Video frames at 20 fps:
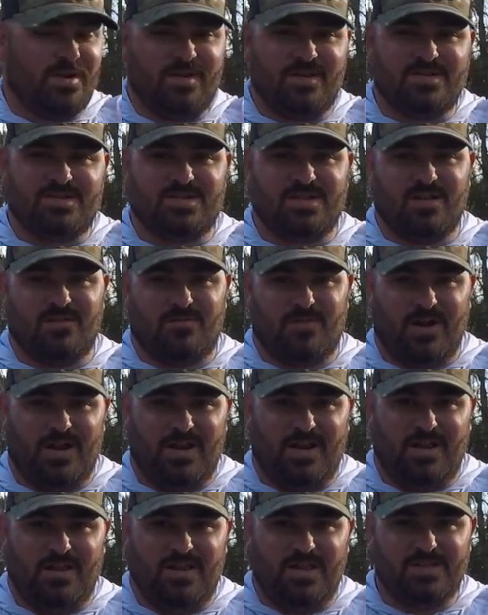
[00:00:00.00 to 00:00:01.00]
in this stuff
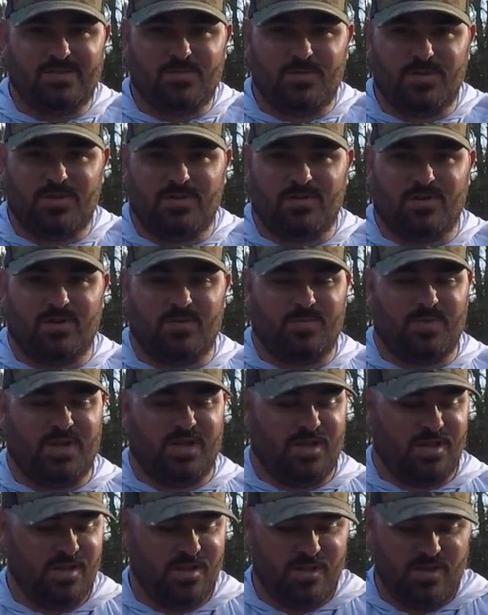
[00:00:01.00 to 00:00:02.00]
right now. That's where they're going to
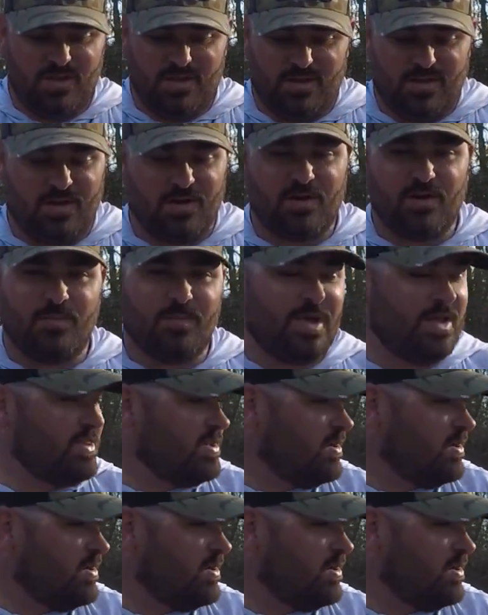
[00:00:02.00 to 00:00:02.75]
be. They're going to make